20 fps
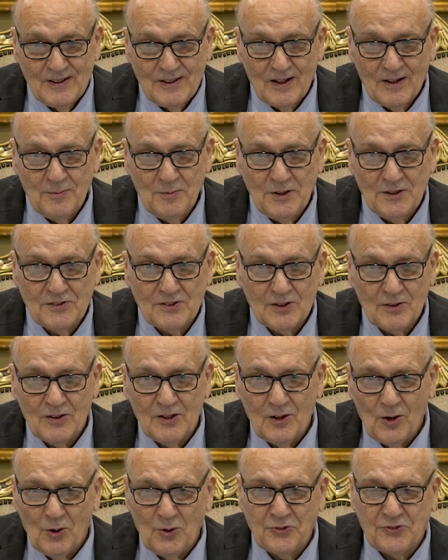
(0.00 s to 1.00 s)
I mean, so
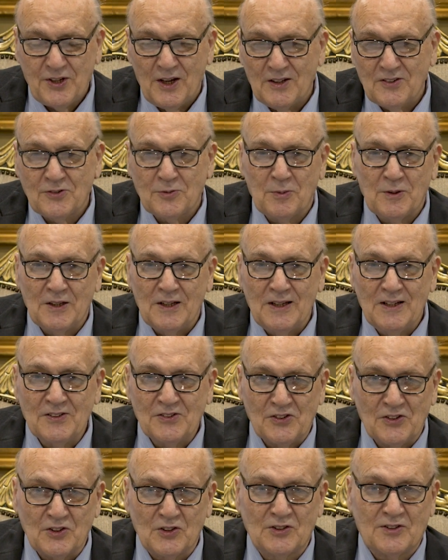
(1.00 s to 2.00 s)
the Old Testament
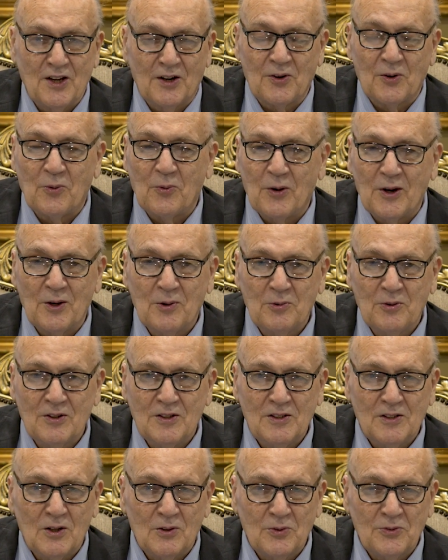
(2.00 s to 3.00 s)
isn't done away with.
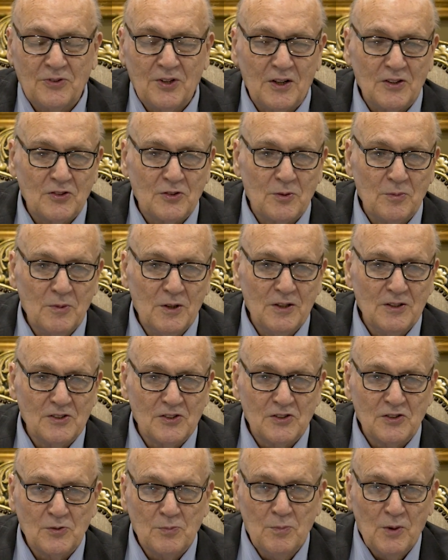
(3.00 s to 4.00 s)
The Old Testament is
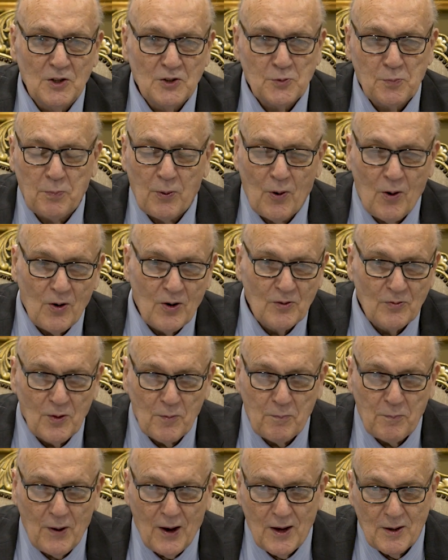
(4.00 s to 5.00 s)
as much part of the
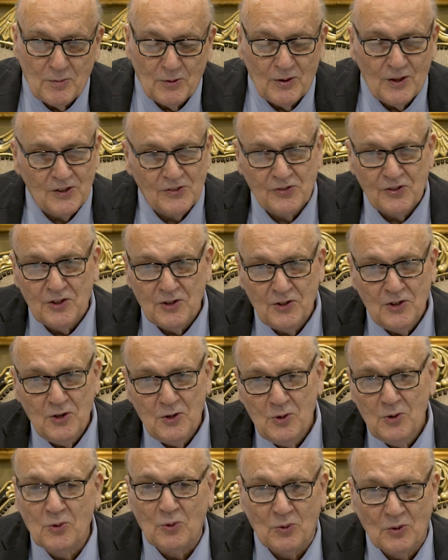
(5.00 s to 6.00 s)
Bible as the
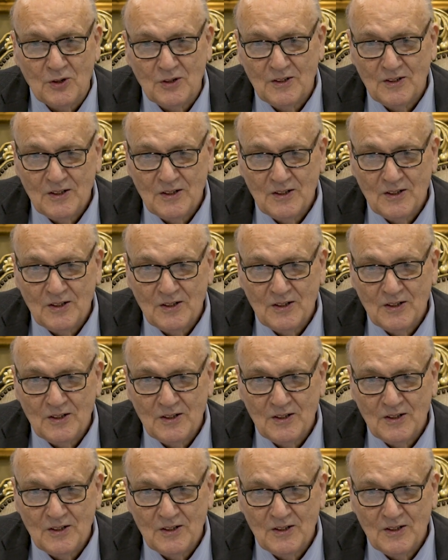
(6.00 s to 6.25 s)
New.